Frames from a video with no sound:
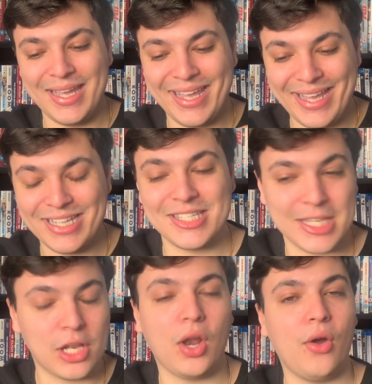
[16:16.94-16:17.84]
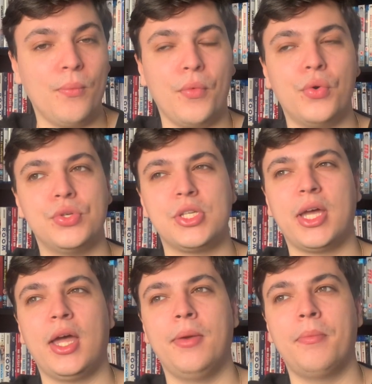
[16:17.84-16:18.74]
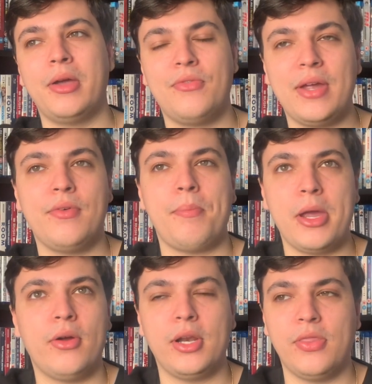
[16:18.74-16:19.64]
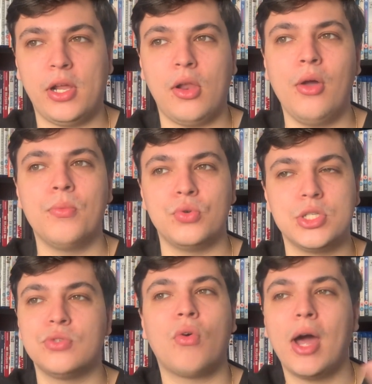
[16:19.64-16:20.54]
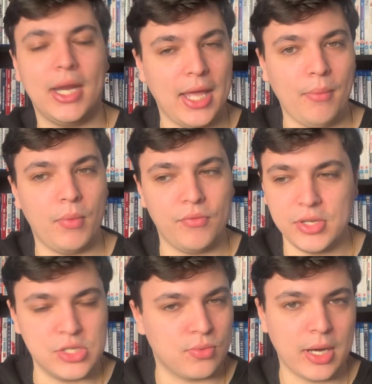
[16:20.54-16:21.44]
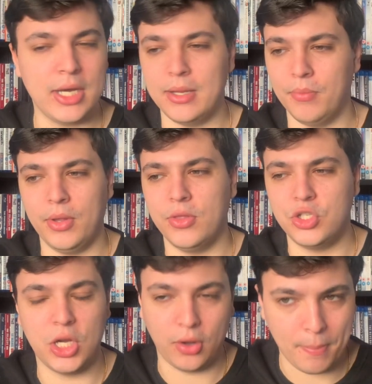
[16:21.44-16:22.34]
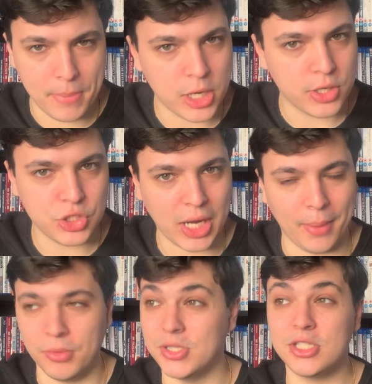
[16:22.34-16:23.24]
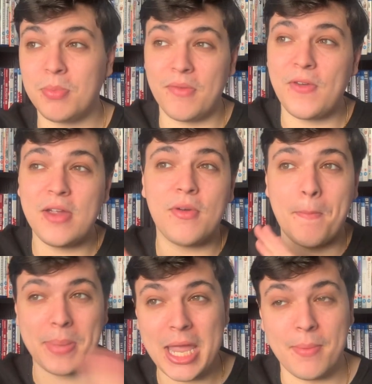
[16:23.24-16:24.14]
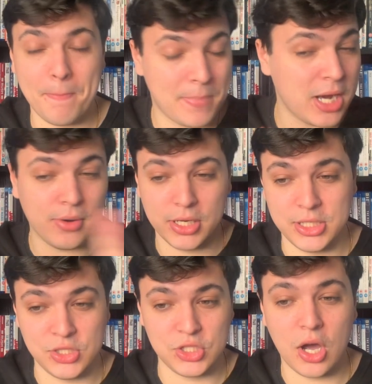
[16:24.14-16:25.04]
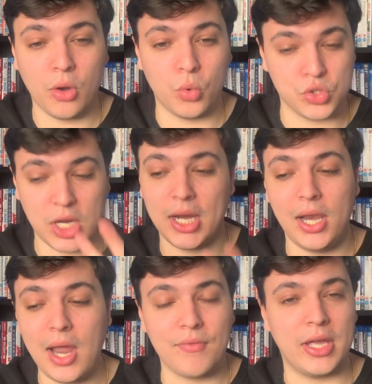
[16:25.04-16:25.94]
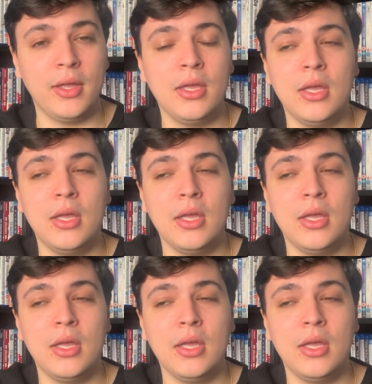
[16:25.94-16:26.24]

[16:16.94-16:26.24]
is the Clone Wars, and my favourite period in the Clone Wars is right at the end when things are ending, when the Jedi Purge happens. It's my favourite period in Star Wars. I love it.